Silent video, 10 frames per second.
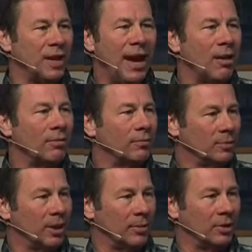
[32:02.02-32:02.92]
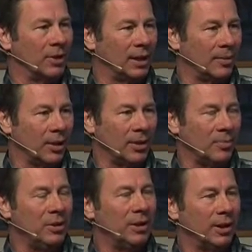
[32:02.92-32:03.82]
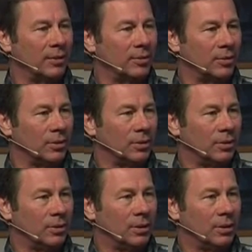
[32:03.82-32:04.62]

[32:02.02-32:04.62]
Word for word: doubt from time to time. I'll admit that to you.